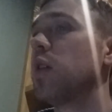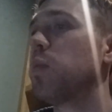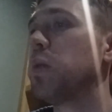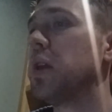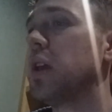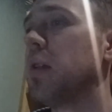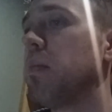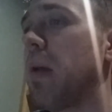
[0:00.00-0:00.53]
is
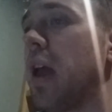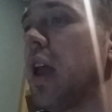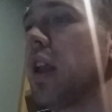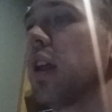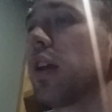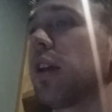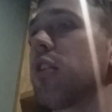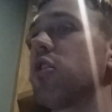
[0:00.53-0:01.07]
being made.
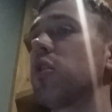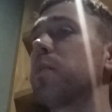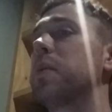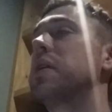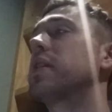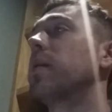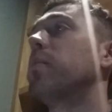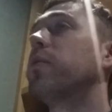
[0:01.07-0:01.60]
It can just be
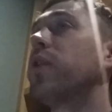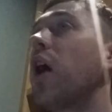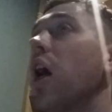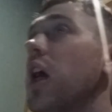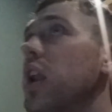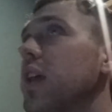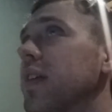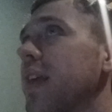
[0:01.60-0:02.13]
some
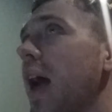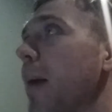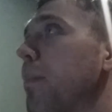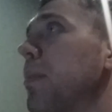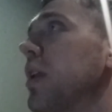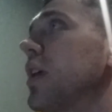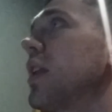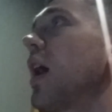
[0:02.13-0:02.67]
fun is
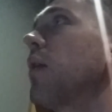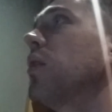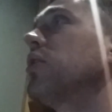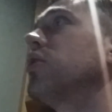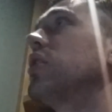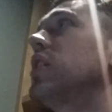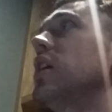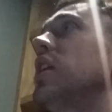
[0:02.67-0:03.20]
happening. I want
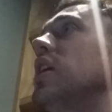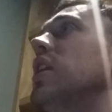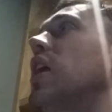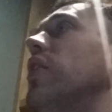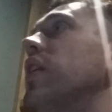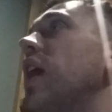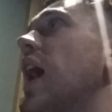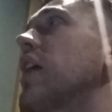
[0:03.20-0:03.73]
to get in
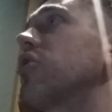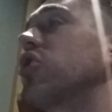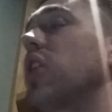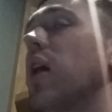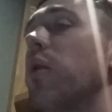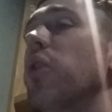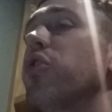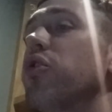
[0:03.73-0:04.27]
on the action.
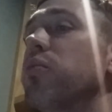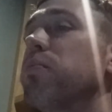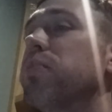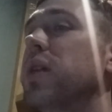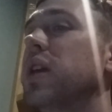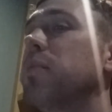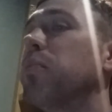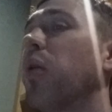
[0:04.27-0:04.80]
I want to
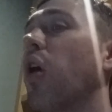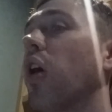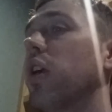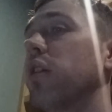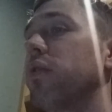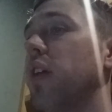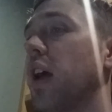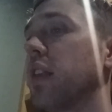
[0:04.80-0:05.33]
be part
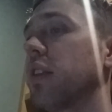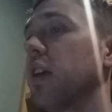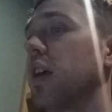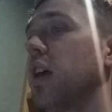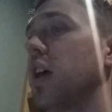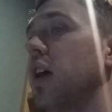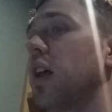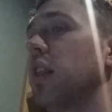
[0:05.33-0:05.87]
of that.
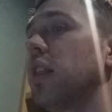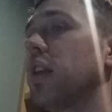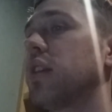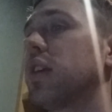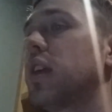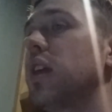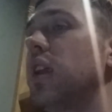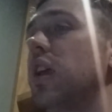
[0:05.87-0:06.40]

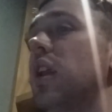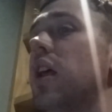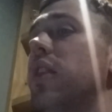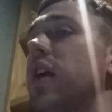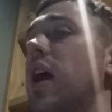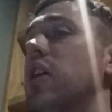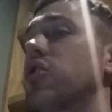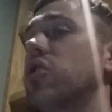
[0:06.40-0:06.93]
Let's get in on
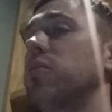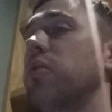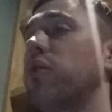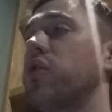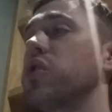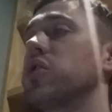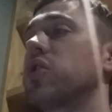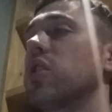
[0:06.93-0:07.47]
the action
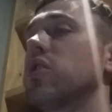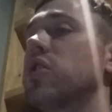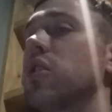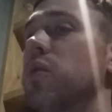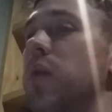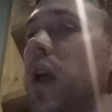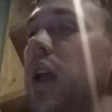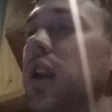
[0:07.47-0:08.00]
before it starts
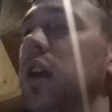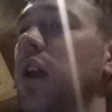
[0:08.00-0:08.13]
to rain